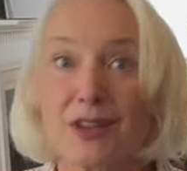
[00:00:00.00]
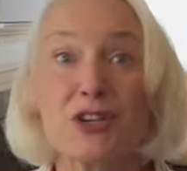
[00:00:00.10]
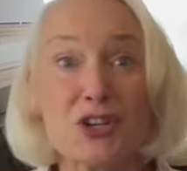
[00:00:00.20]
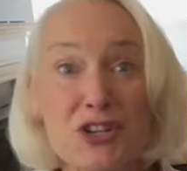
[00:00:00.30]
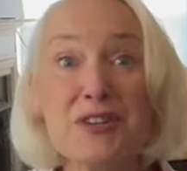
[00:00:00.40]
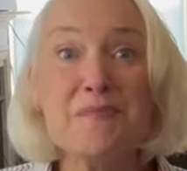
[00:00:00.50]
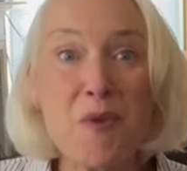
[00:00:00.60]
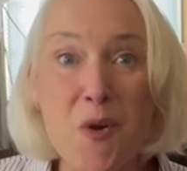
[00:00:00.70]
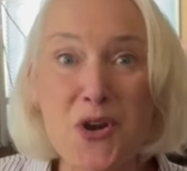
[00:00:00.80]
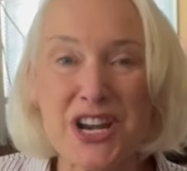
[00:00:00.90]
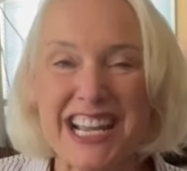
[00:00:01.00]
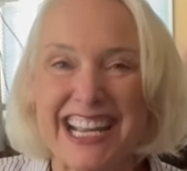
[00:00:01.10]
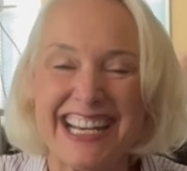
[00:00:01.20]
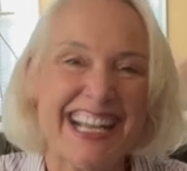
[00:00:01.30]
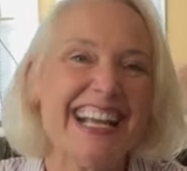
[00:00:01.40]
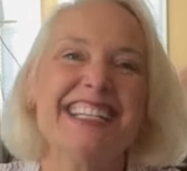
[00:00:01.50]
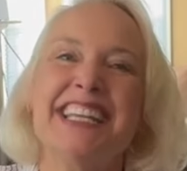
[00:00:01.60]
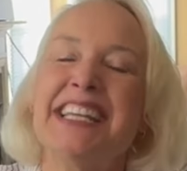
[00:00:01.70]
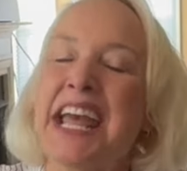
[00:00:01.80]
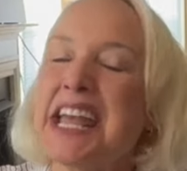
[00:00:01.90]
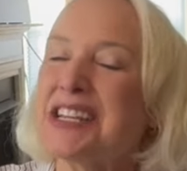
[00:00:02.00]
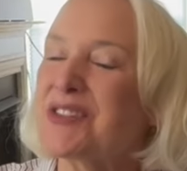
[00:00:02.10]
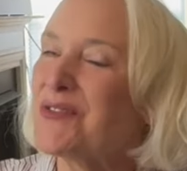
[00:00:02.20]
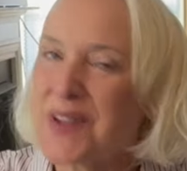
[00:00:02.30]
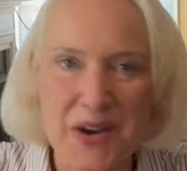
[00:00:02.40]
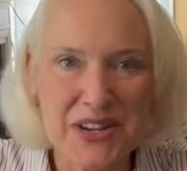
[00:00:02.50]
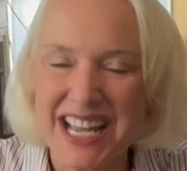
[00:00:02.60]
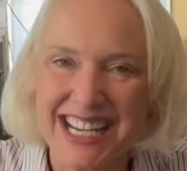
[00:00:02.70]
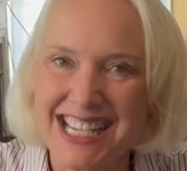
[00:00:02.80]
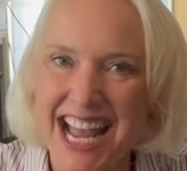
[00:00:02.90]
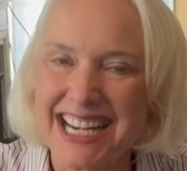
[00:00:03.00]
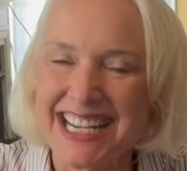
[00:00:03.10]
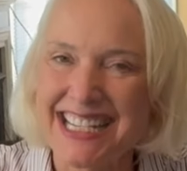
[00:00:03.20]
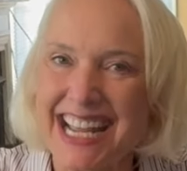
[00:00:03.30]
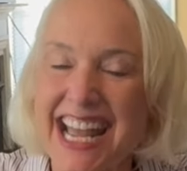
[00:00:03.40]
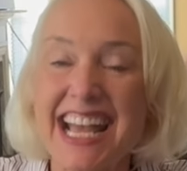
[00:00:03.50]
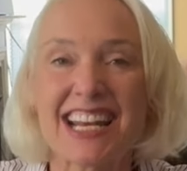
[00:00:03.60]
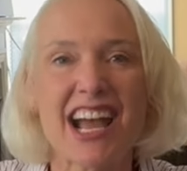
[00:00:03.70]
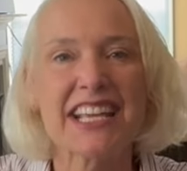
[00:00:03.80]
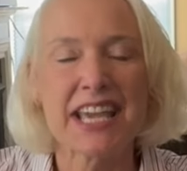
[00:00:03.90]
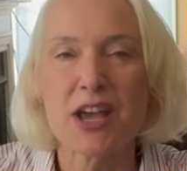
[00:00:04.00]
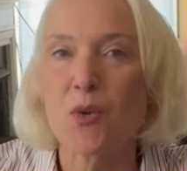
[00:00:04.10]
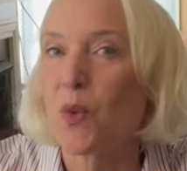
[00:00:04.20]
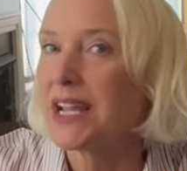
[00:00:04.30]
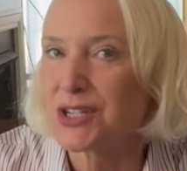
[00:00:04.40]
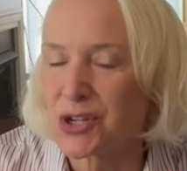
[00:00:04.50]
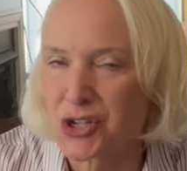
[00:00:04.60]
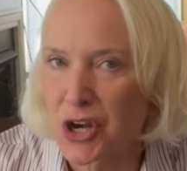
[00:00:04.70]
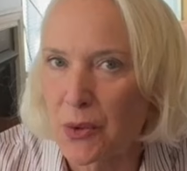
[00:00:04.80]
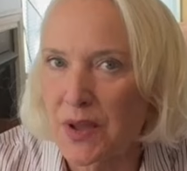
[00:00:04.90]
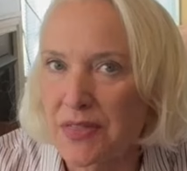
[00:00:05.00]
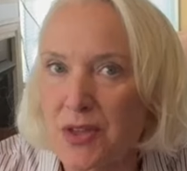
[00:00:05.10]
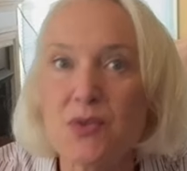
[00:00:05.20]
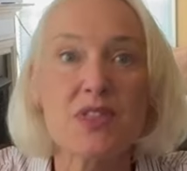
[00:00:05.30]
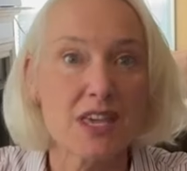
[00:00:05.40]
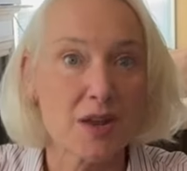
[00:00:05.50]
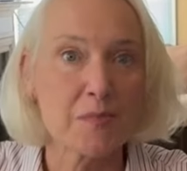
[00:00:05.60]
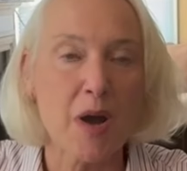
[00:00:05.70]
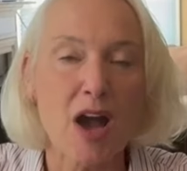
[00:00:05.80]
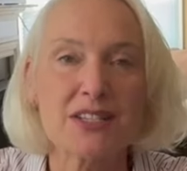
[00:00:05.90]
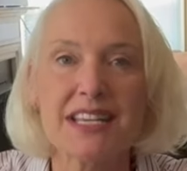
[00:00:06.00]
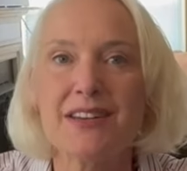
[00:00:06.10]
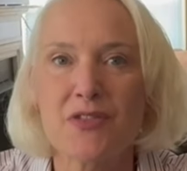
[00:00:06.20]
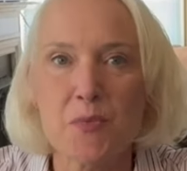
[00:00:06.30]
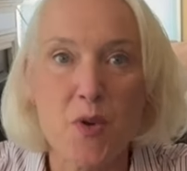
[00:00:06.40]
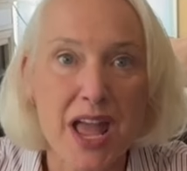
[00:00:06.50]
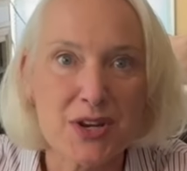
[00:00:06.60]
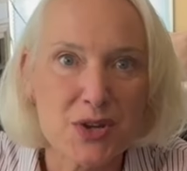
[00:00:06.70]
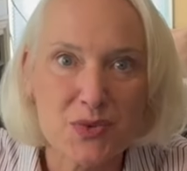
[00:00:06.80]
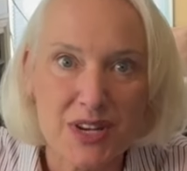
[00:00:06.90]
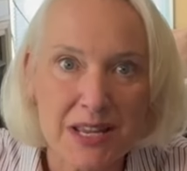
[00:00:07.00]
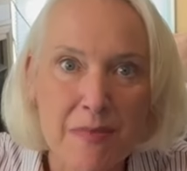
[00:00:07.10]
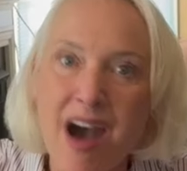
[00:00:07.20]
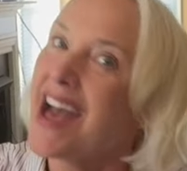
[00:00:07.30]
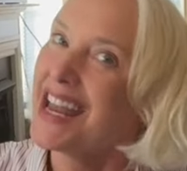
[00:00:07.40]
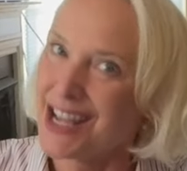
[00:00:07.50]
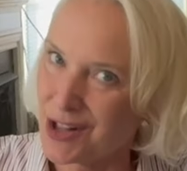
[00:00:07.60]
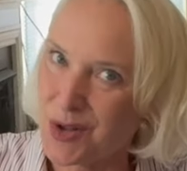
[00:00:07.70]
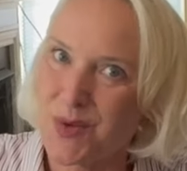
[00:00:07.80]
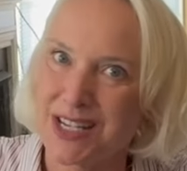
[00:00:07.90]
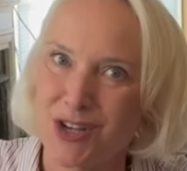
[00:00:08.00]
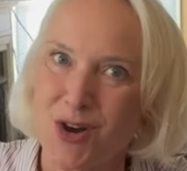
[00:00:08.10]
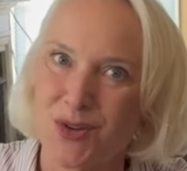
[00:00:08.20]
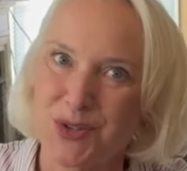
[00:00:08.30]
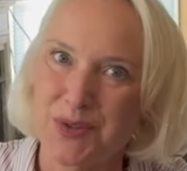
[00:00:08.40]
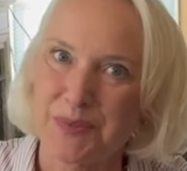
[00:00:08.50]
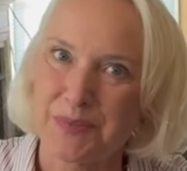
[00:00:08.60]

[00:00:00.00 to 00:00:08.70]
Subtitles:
Good morning. Today is a very exciting day and I can't wait to share with you the unboxing of the brand new Nema and Ellowyne dolls.